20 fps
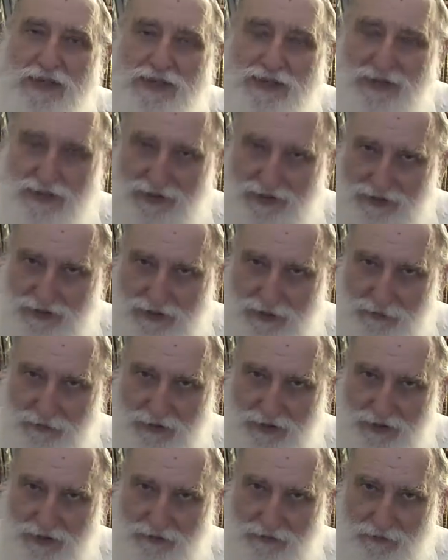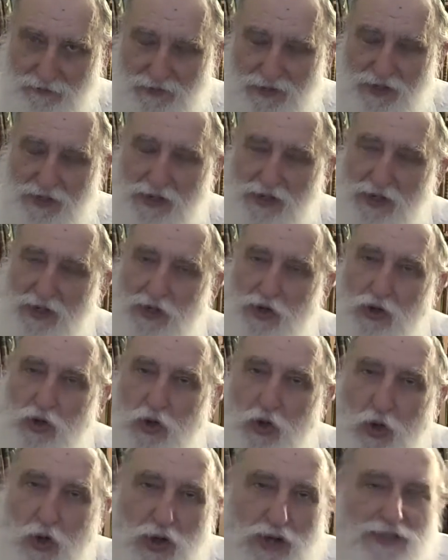missing something
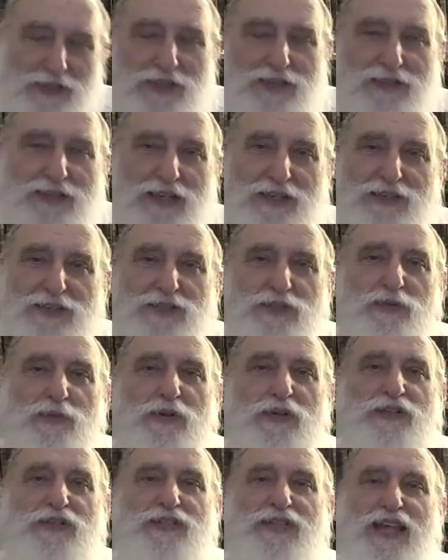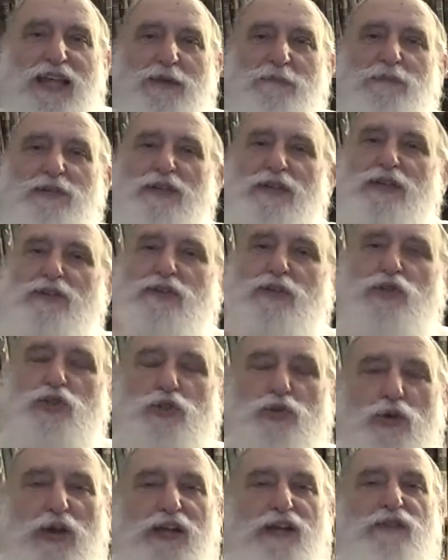causes us to examine and to
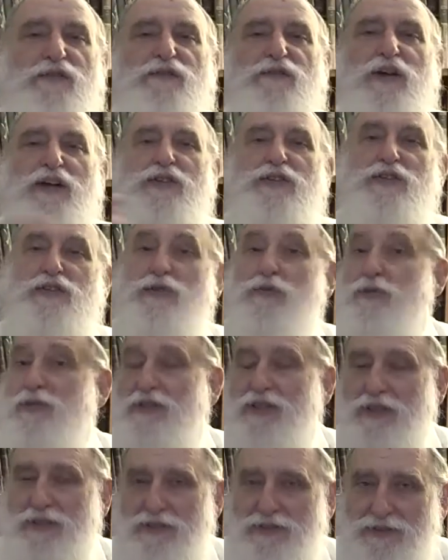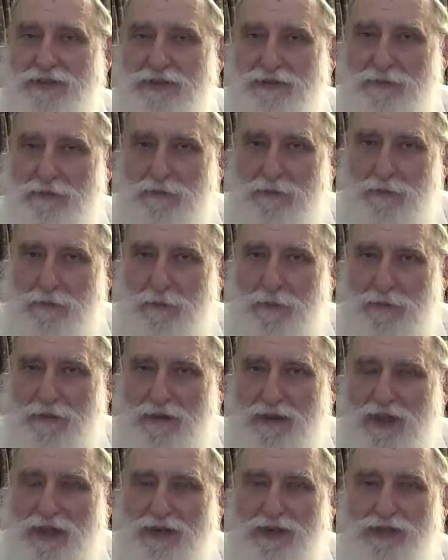try to find new things.
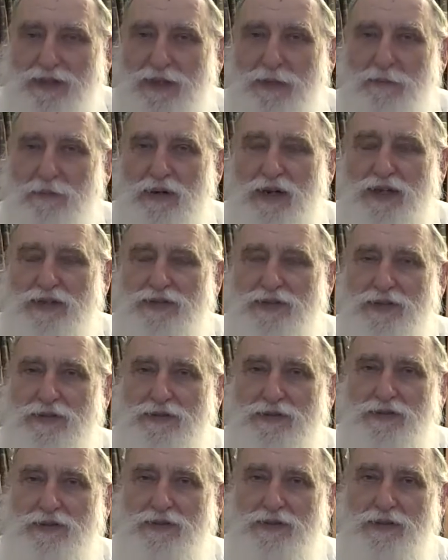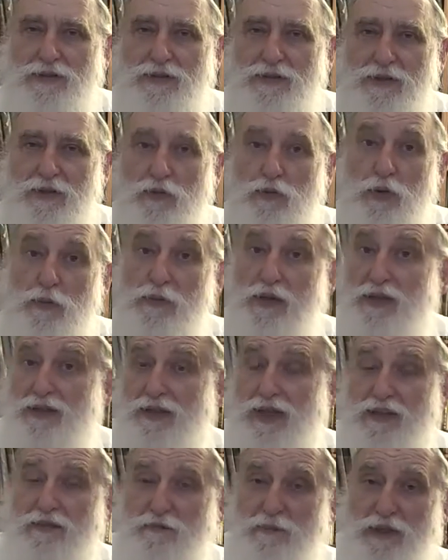And in that process, we make
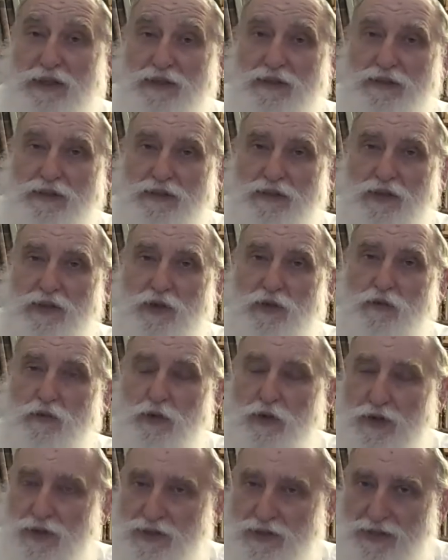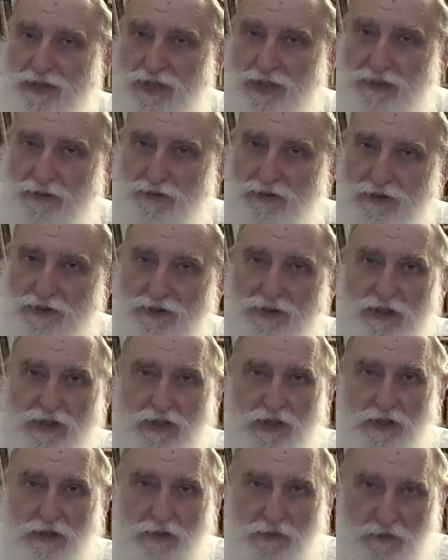life better for ourselves,
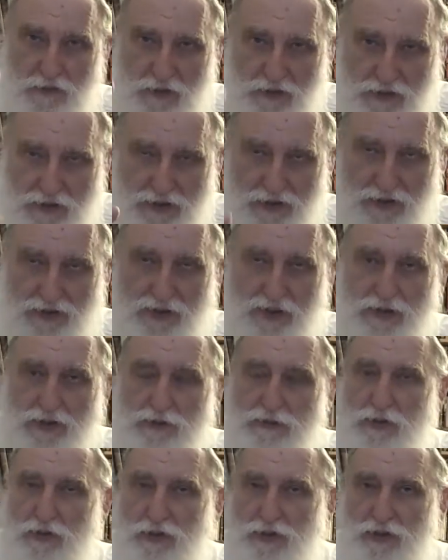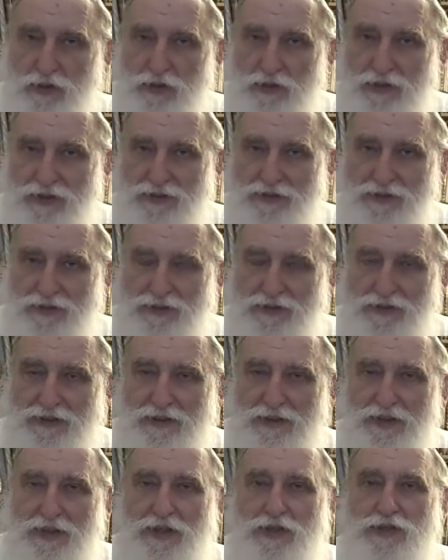physically and spiritually.
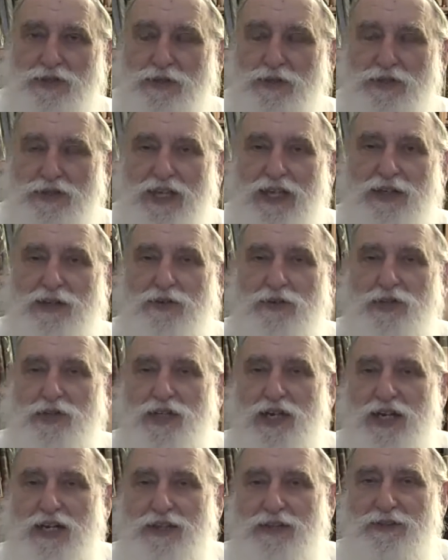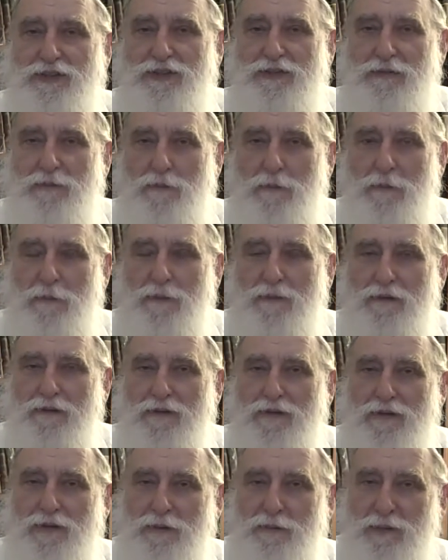So tell your child,
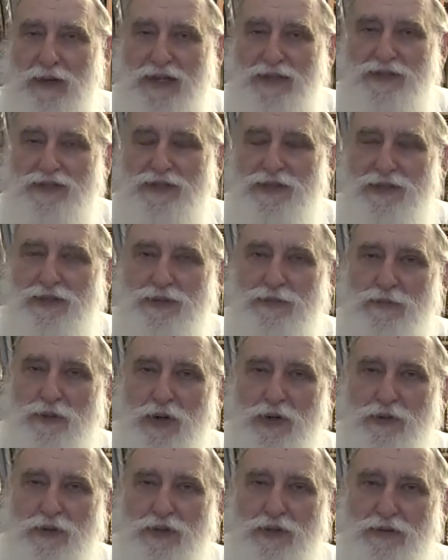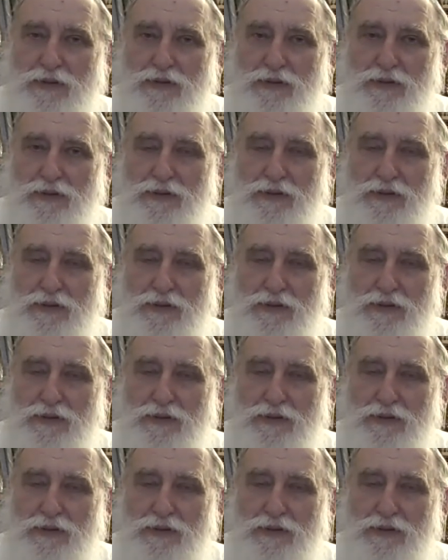the matzah is broken